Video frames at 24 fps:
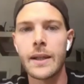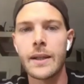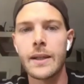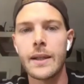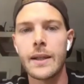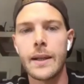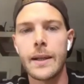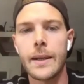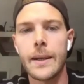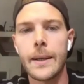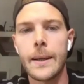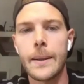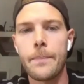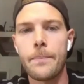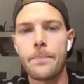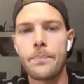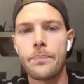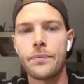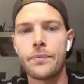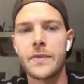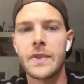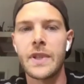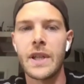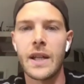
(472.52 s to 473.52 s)

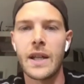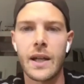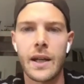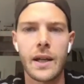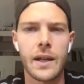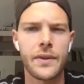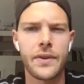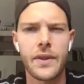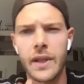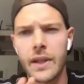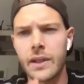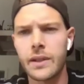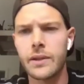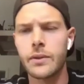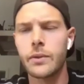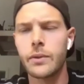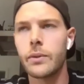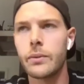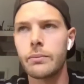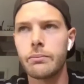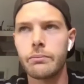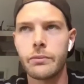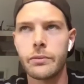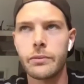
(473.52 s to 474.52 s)
Um, yeah, I think
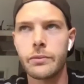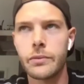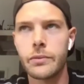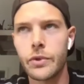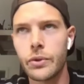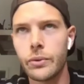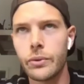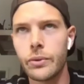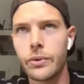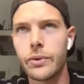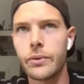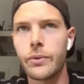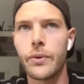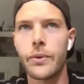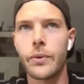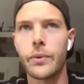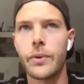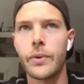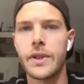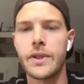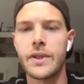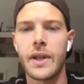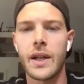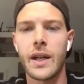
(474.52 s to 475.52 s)
two to
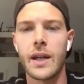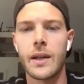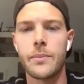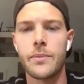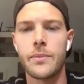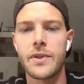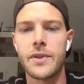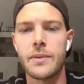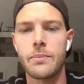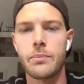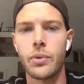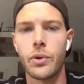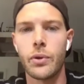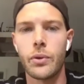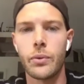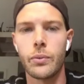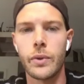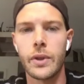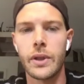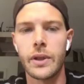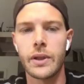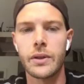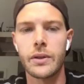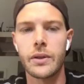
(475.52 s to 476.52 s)
three times per
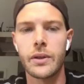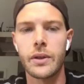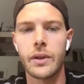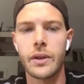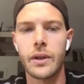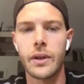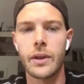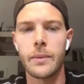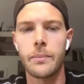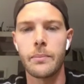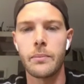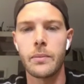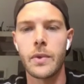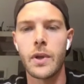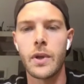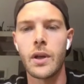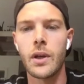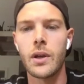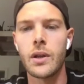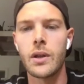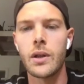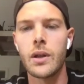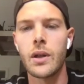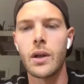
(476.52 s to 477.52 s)
week um,
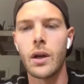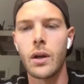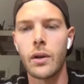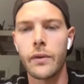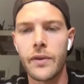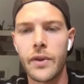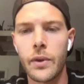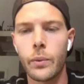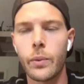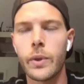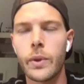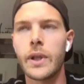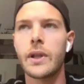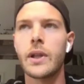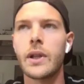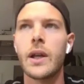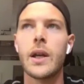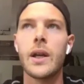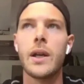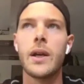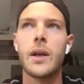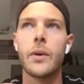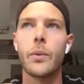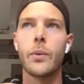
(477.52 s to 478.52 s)
over the week.
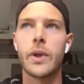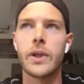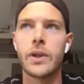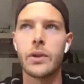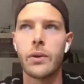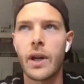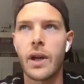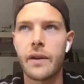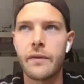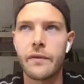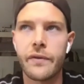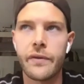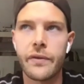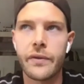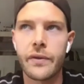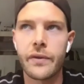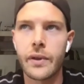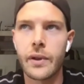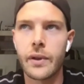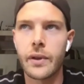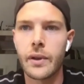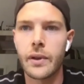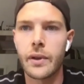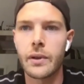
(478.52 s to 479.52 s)
When you have
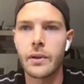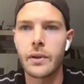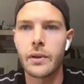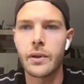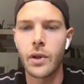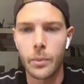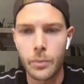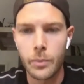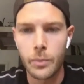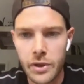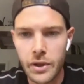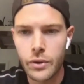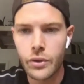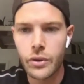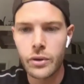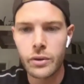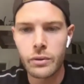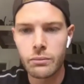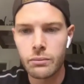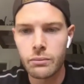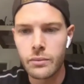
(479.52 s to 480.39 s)
uh, competition,